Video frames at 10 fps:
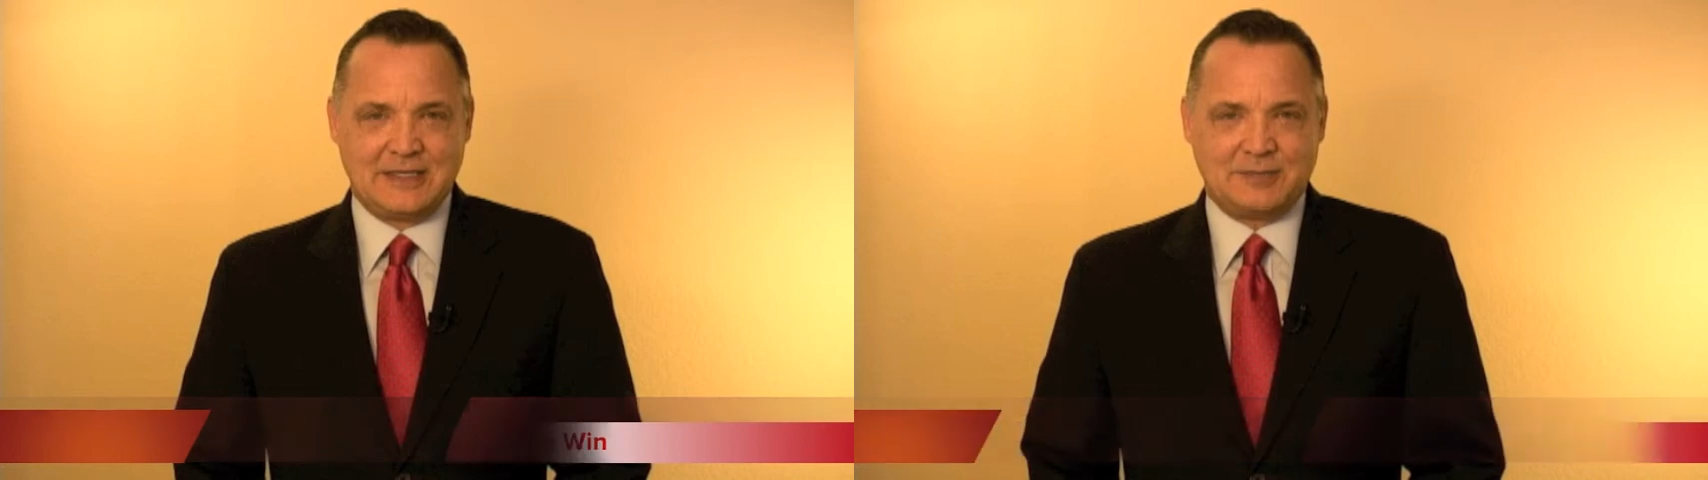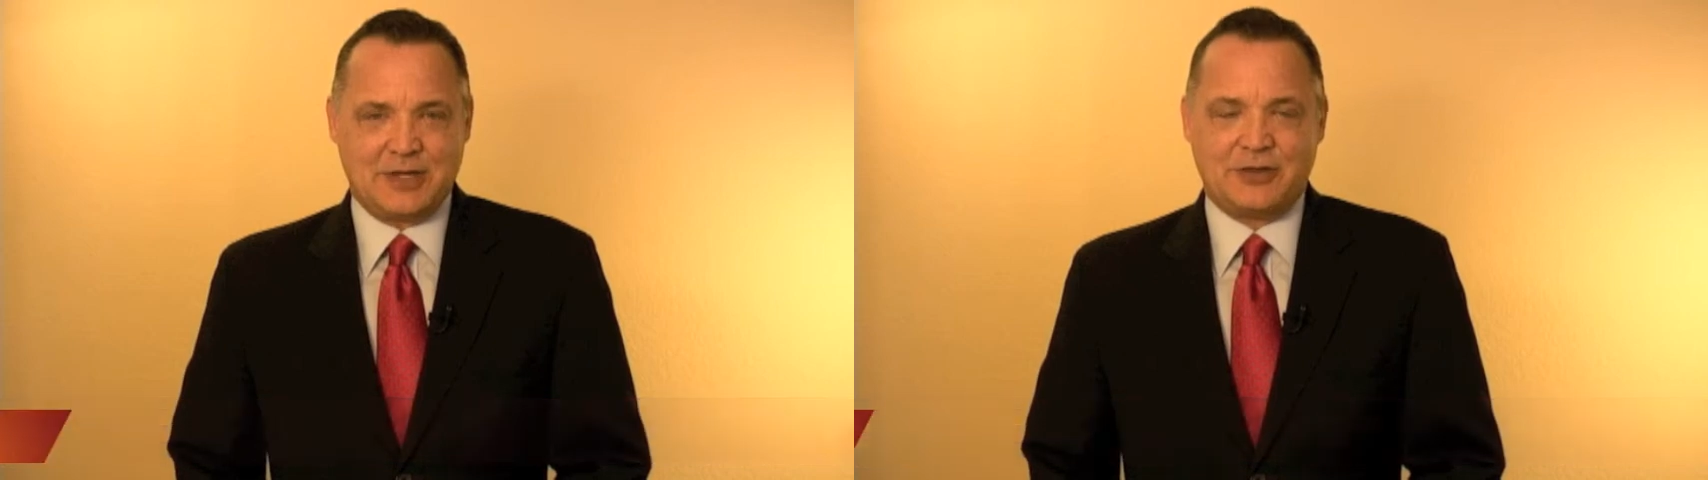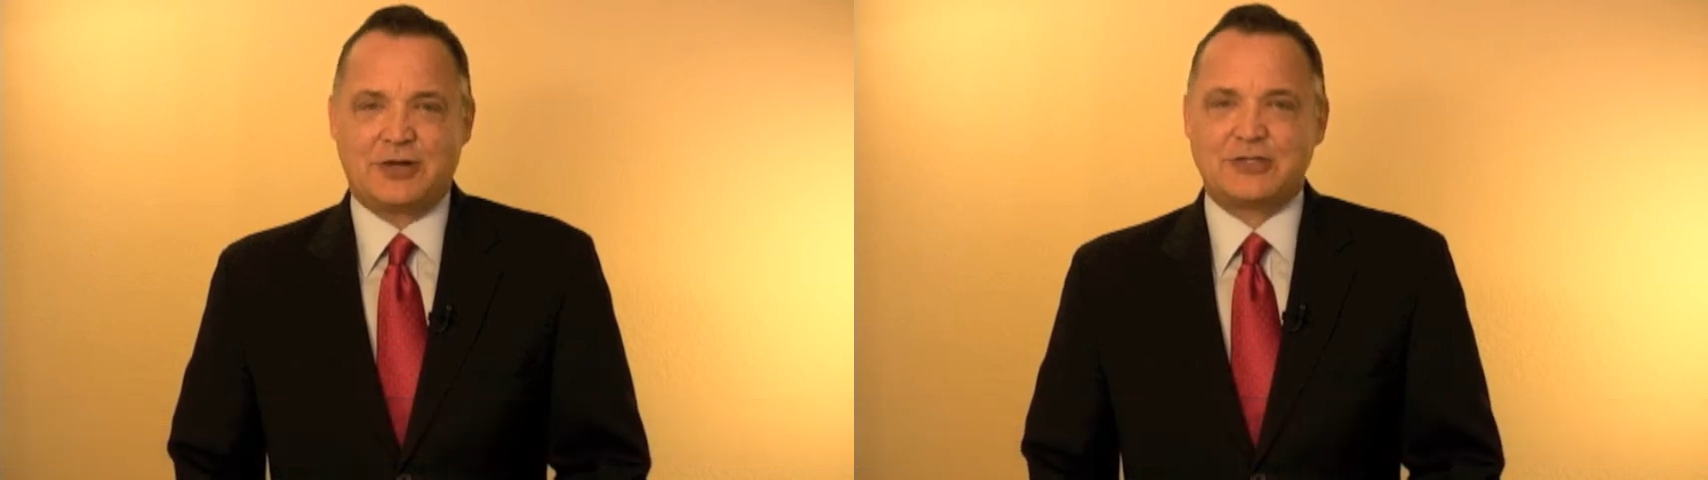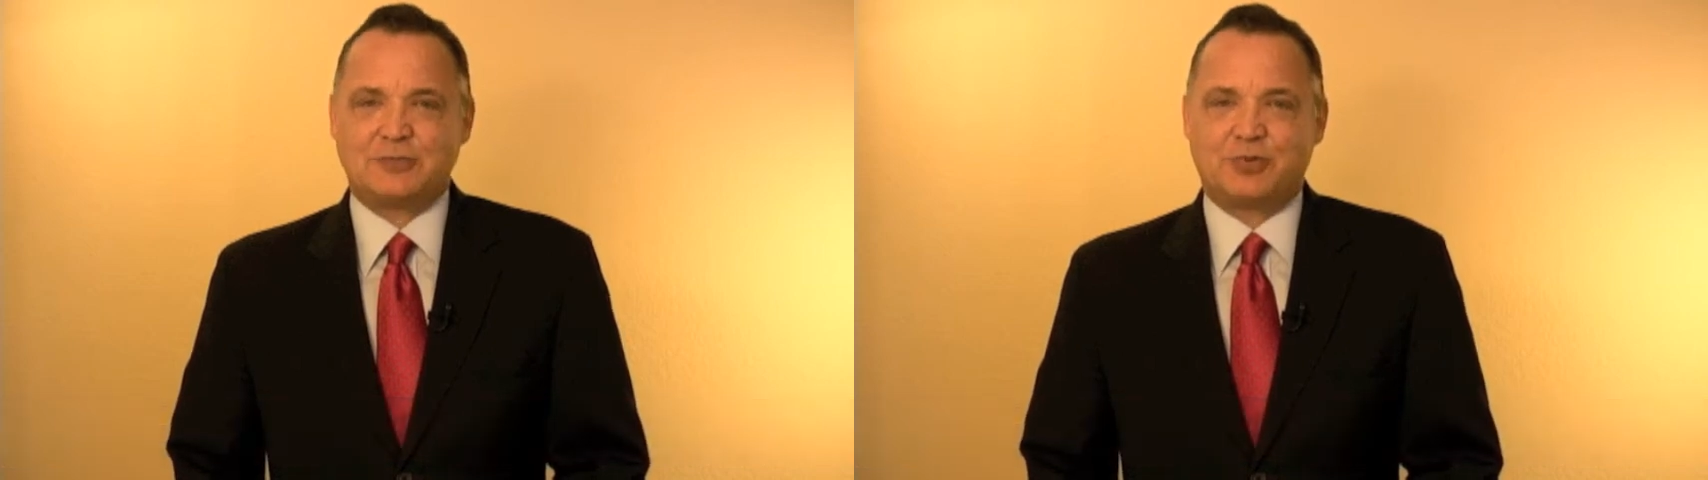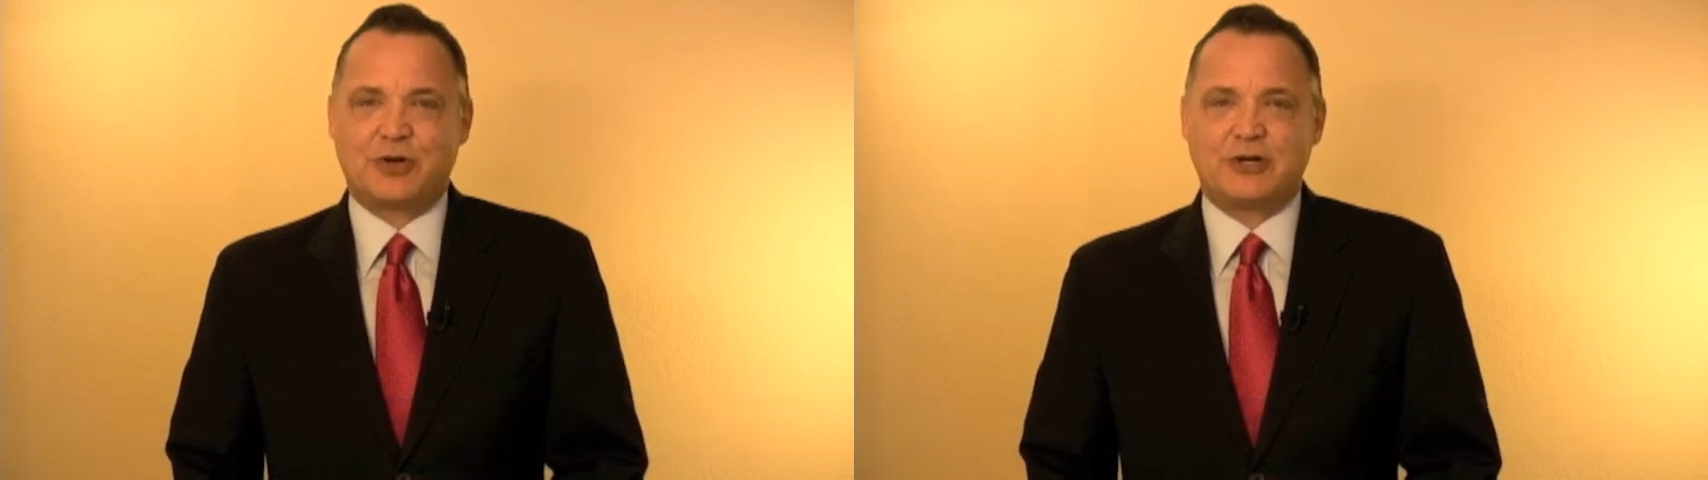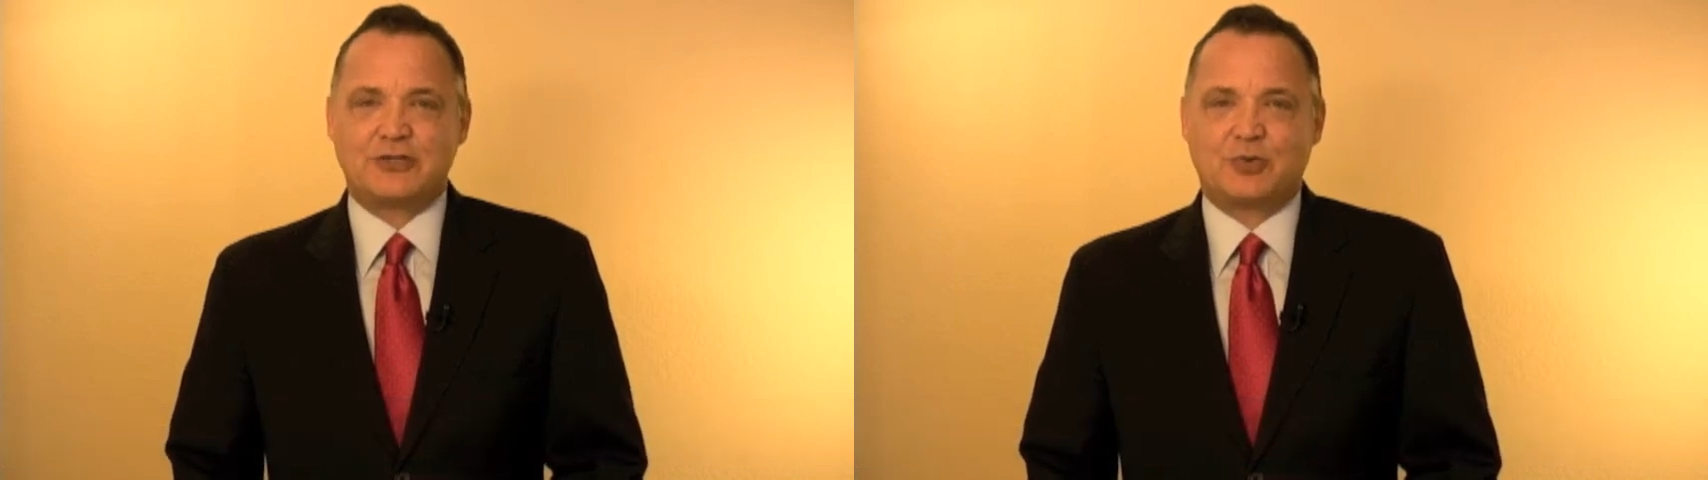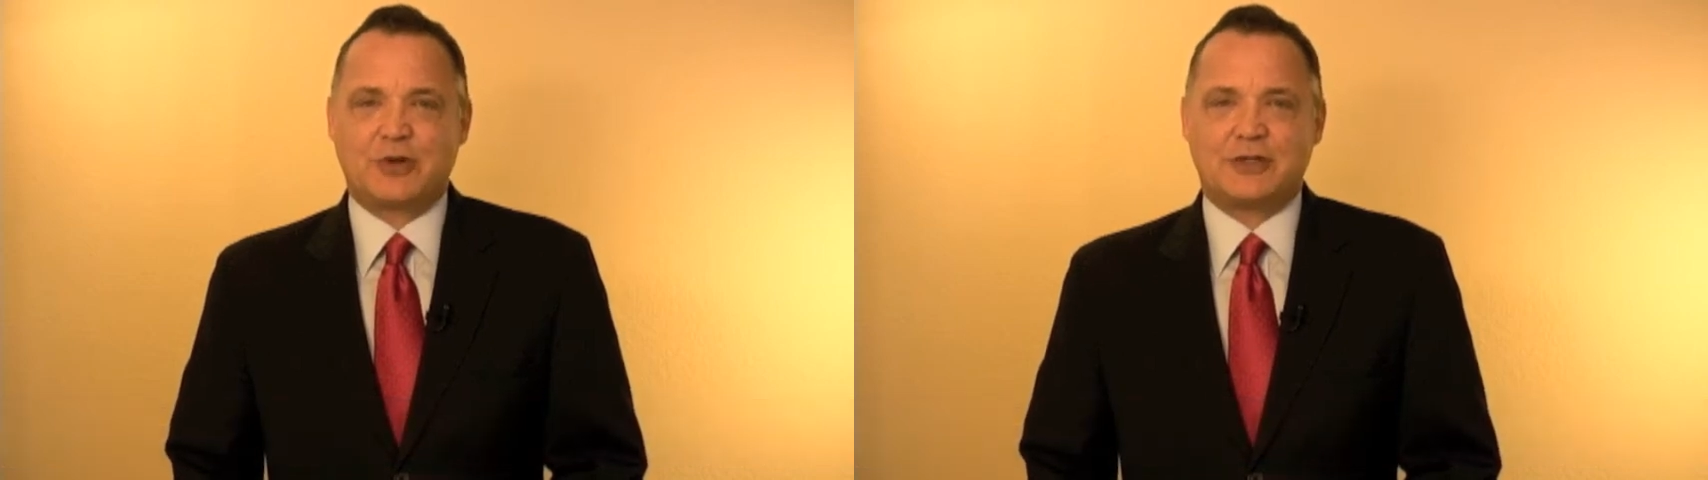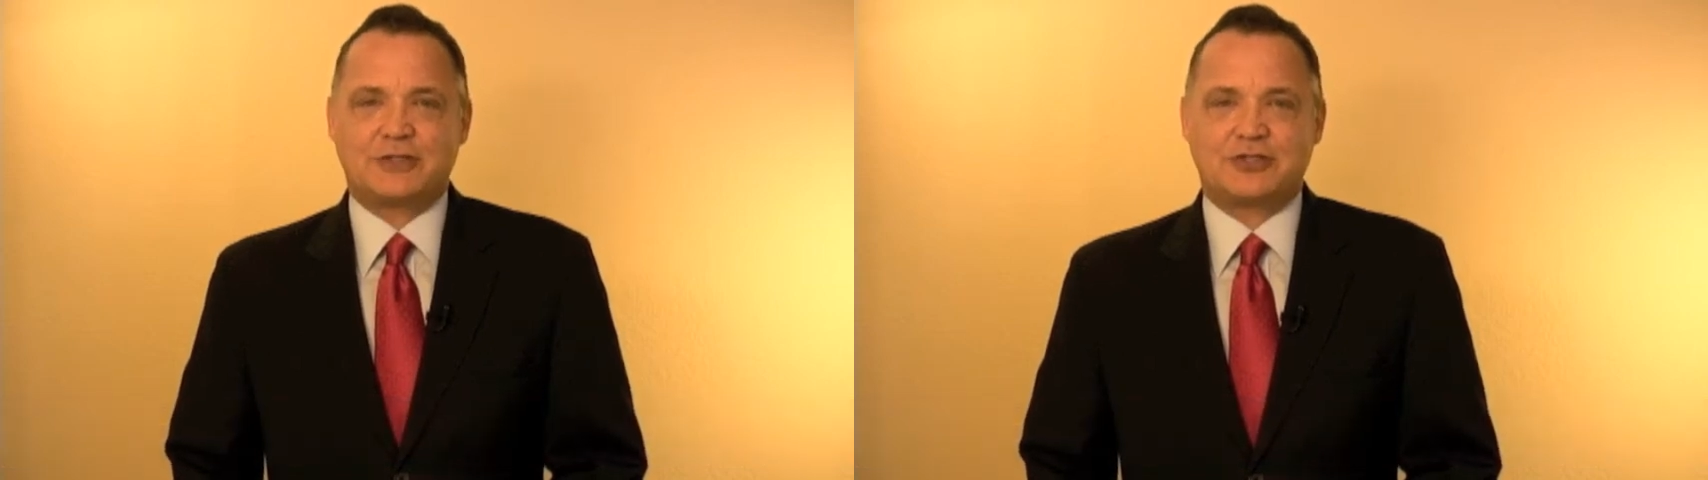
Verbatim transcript: My thoughts and prayers are with